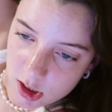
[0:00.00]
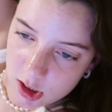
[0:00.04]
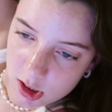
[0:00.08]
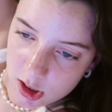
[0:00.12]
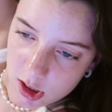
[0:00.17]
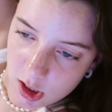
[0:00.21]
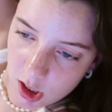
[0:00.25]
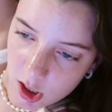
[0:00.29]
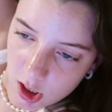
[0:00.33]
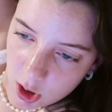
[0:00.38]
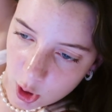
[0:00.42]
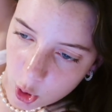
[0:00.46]

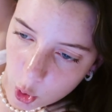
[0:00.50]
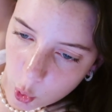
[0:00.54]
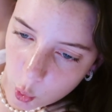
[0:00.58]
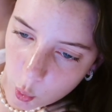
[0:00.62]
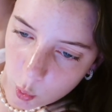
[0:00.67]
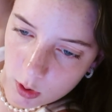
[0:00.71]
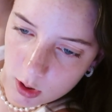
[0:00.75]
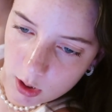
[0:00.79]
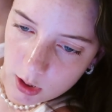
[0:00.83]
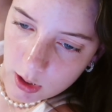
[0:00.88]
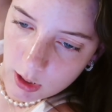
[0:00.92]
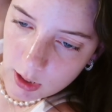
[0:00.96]

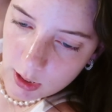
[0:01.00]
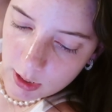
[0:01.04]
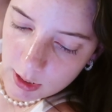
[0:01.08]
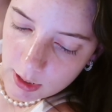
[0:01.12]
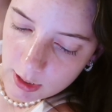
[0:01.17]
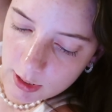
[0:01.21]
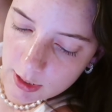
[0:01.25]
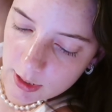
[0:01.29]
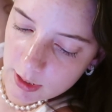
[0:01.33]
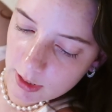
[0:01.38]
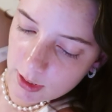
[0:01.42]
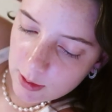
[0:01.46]
So
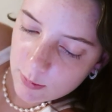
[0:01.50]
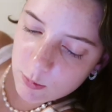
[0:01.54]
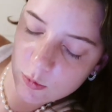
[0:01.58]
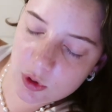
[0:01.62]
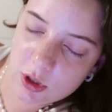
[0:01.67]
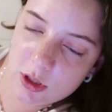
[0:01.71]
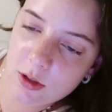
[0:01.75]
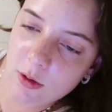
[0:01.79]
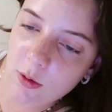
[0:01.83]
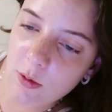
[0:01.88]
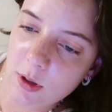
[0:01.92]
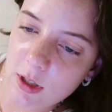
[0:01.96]
I am
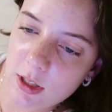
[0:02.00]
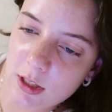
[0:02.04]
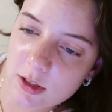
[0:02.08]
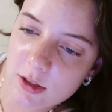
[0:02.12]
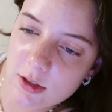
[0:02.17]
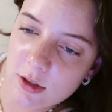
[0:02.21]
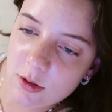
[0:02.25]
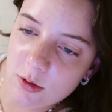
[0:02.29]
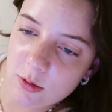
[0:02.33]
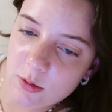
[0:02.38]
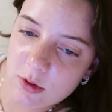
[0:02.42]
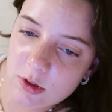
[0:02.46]
just going
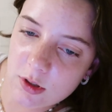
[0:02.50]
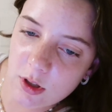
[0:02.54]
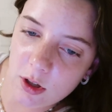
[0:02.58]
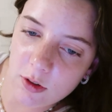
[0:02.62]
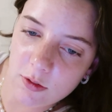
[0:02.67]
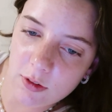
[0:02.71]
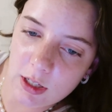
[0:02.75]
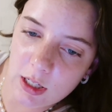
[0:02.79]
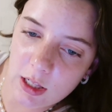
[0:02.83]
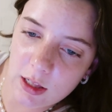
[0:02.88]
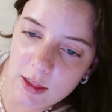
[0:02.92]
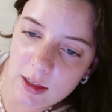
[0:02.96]
to start
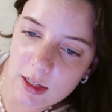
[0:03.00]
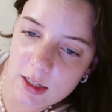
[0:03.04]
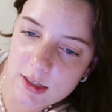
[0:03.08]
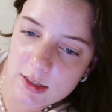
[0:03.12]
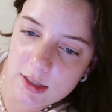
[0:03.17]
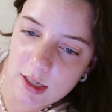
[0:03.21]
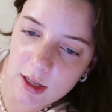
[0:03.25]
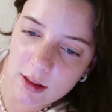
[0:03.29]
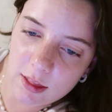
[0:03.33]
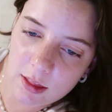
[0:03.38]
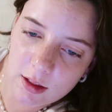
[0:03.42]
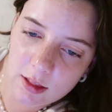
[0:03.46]
reading
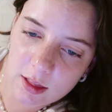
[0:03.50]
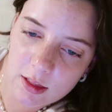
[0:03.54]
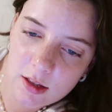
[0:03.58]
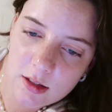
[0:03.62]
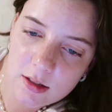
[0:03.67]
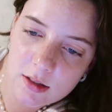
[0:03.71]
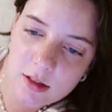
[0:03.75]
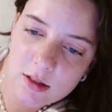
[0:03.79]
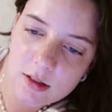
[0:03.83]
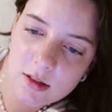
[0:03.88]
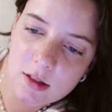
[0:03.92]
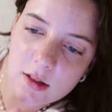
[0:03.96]
this. I think
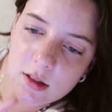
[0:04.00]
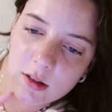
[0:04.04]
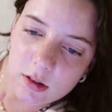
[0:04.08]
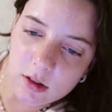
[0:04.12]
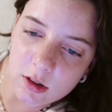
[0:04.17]
this is the